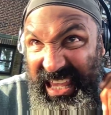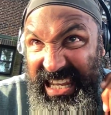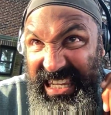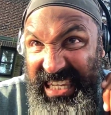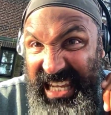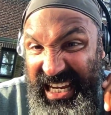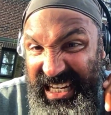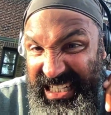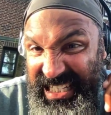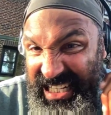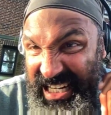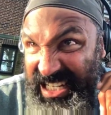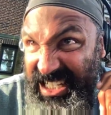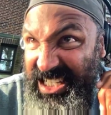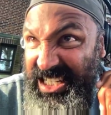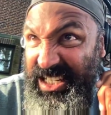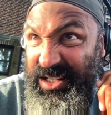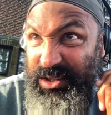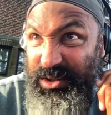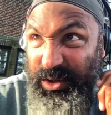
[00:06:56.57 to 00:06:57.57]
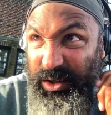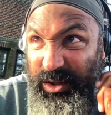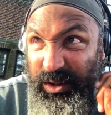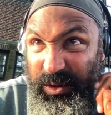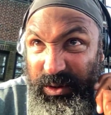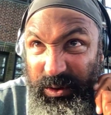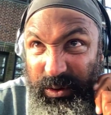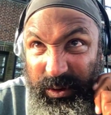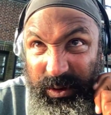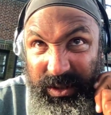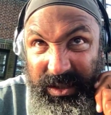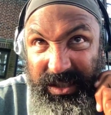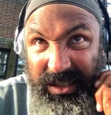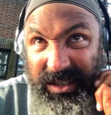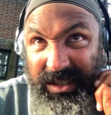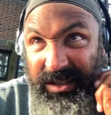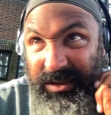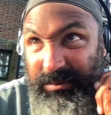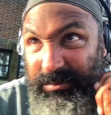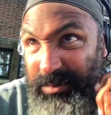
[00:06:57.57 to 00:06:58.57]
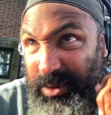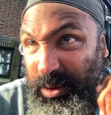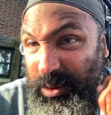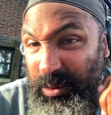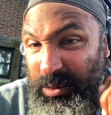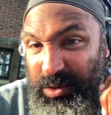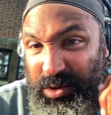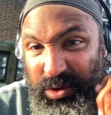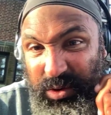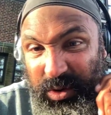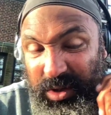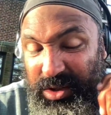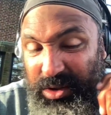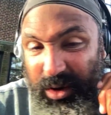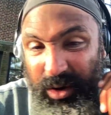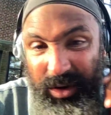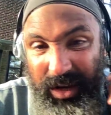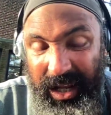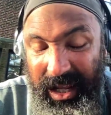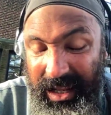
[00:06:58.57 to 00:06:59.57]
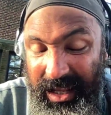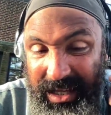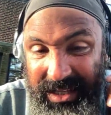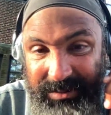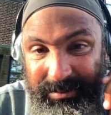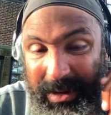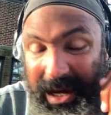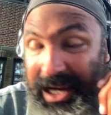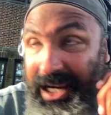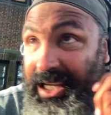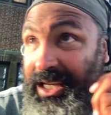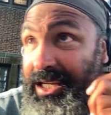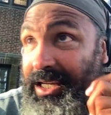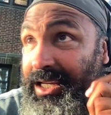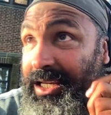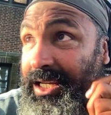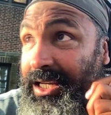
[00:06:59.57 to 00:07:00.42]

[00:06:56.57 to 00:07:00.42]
digestion, circulatory system, bones, joints, all that. That's body.